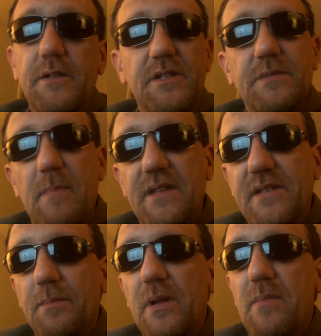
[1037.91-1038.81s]
just may
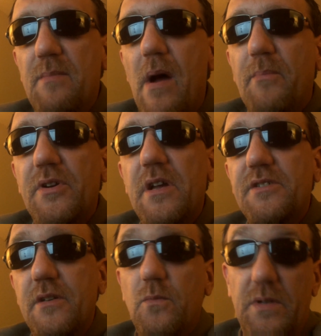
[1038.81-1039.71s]
simply be my
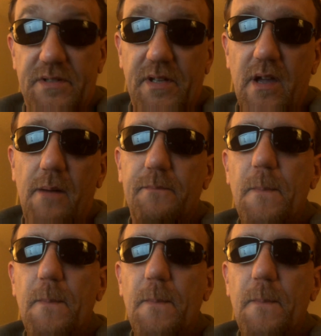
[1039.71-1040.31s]
prediction of what's to come.